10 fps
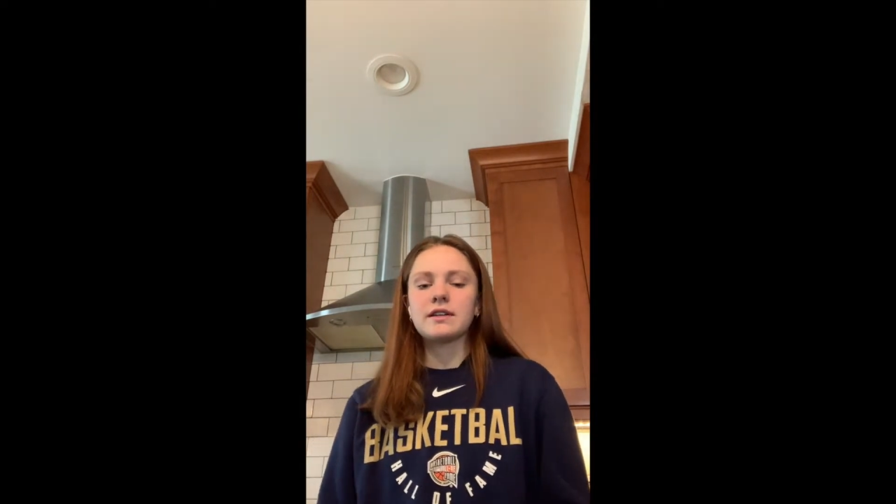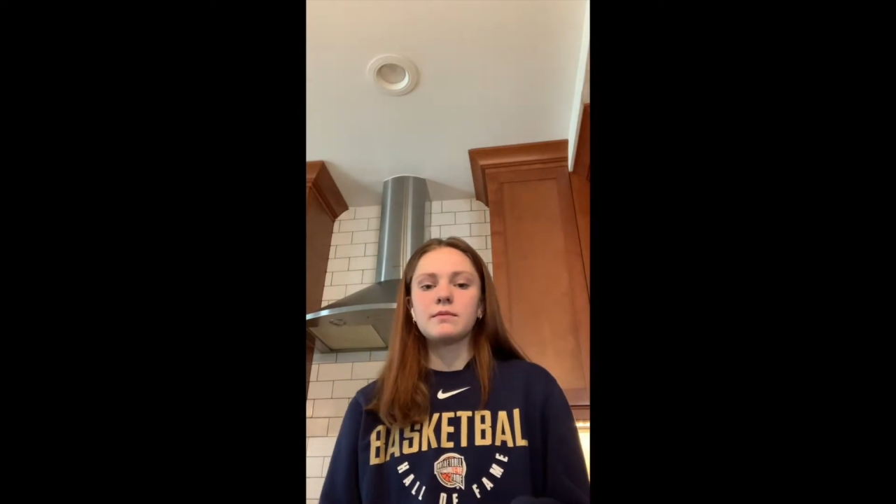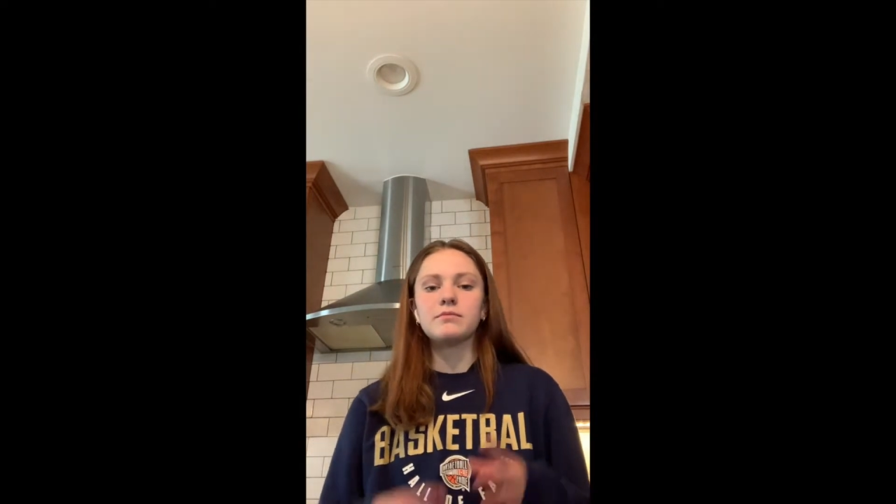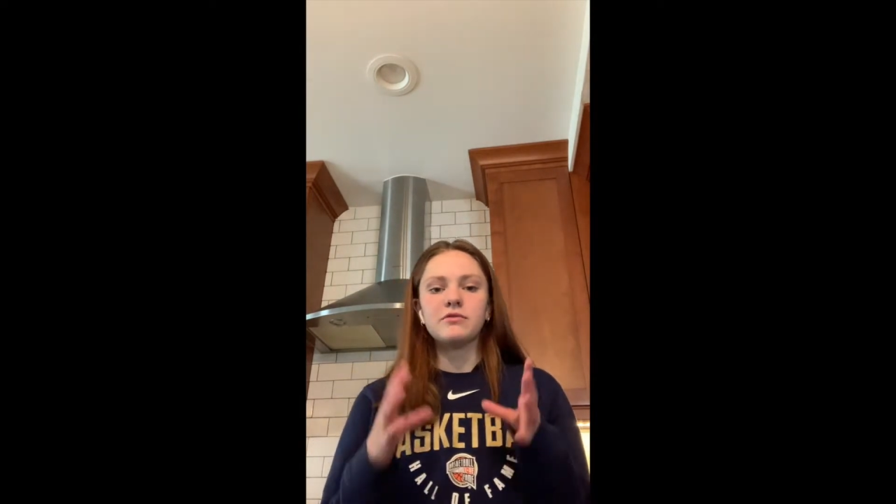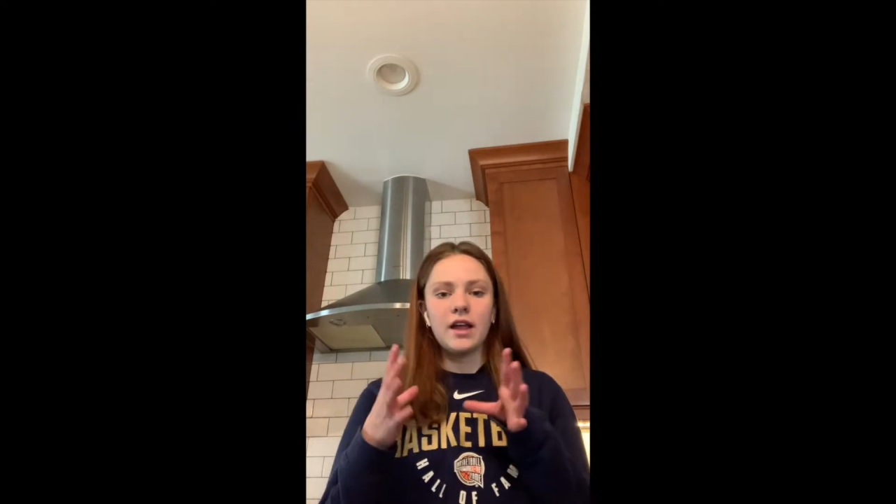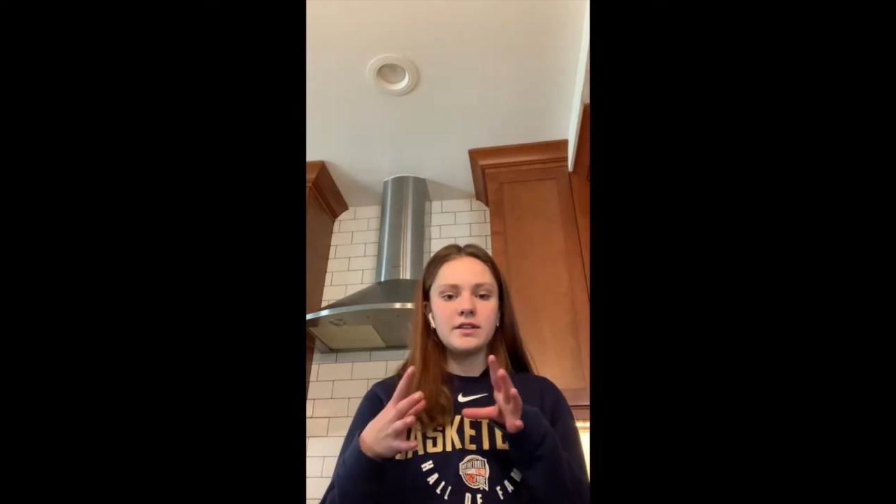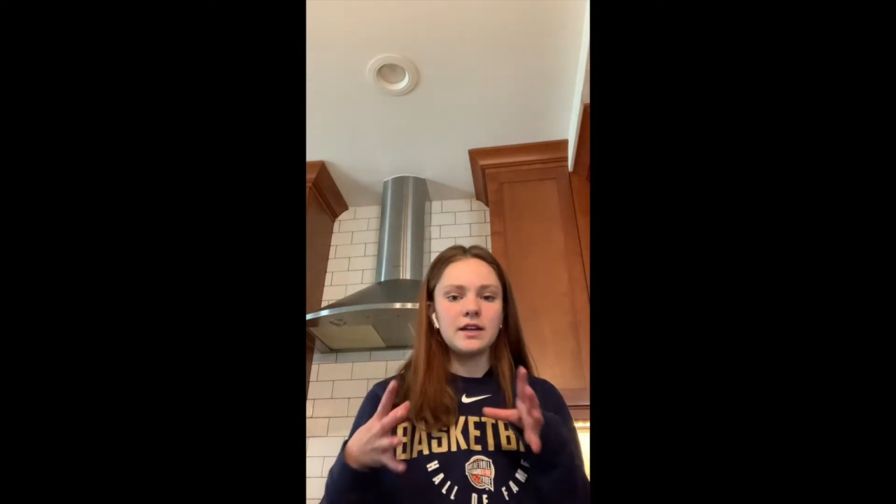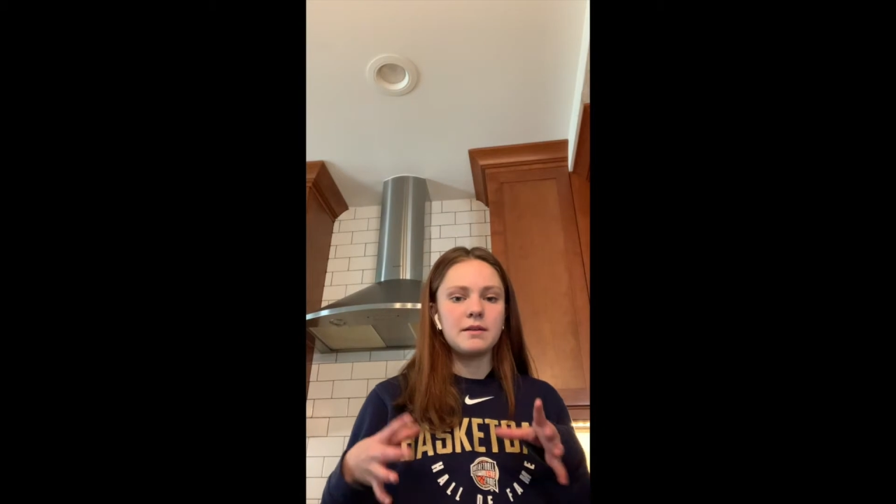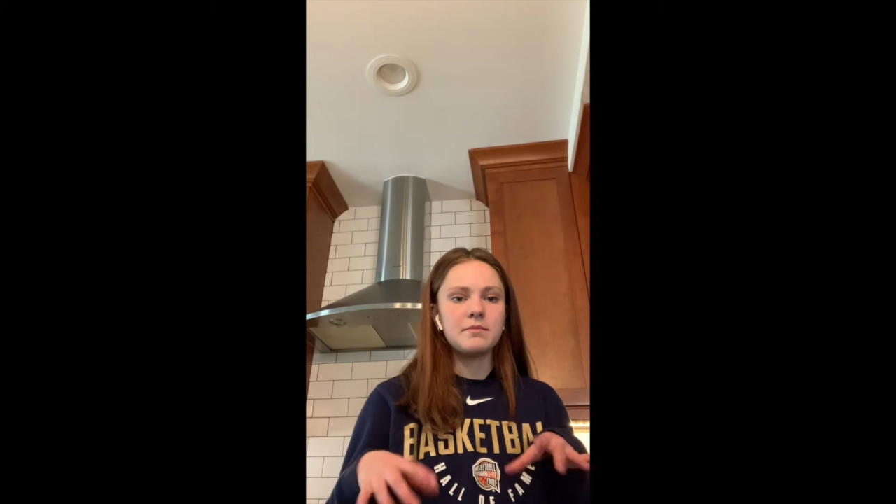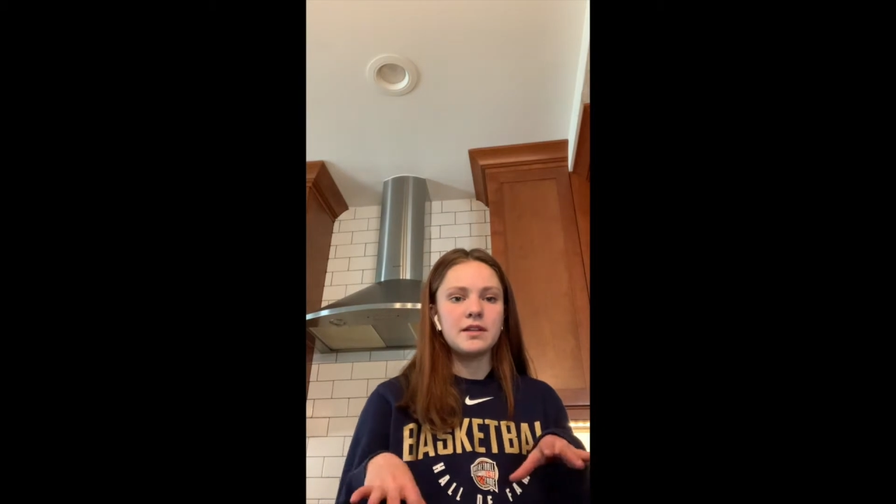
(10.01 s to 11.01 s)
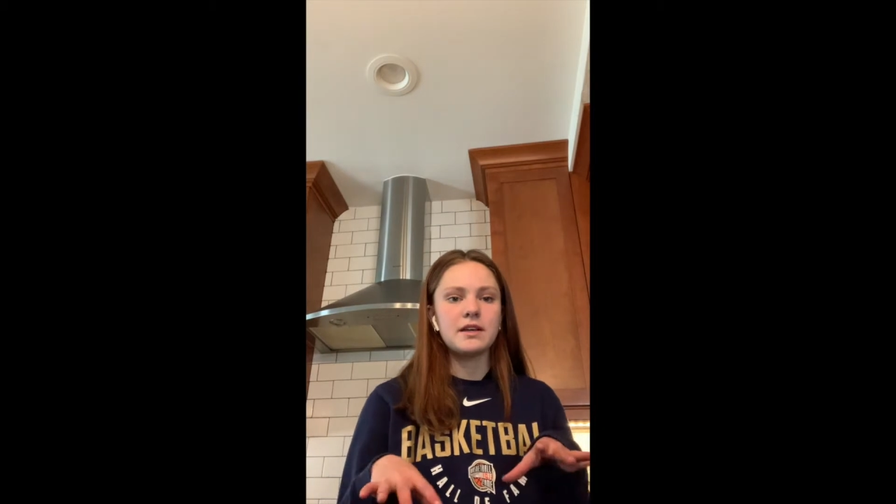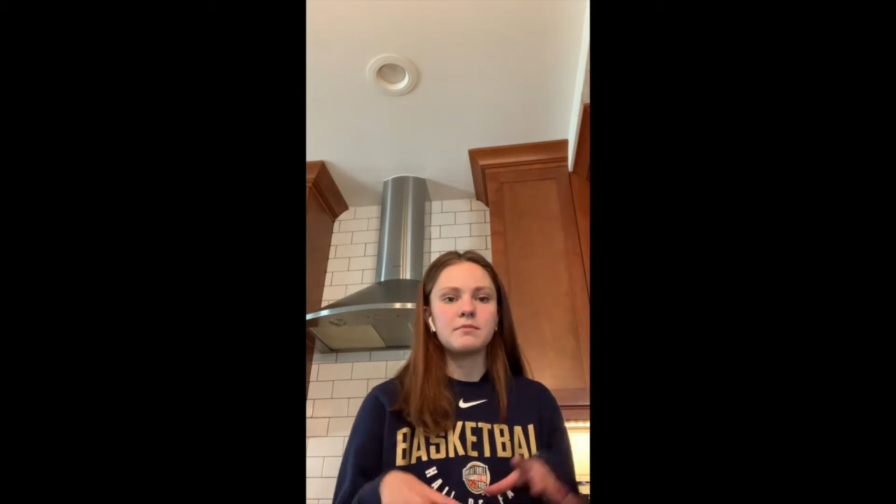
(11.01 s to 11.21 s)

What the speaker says: a bread type thing,